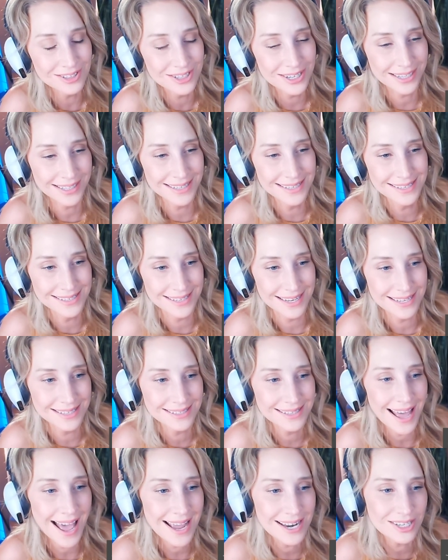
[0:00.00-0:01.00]
Chicken says,
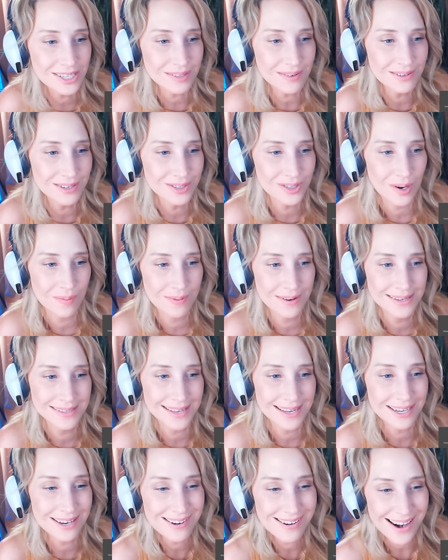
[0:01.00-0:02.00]
hey, just want to drop in and
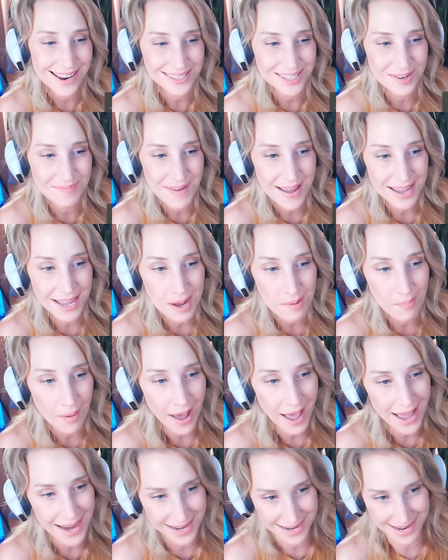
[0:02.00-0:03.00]
say congrats on making
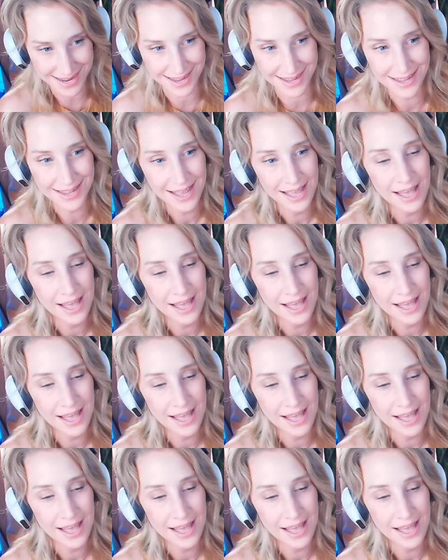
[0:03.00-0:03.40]
partner.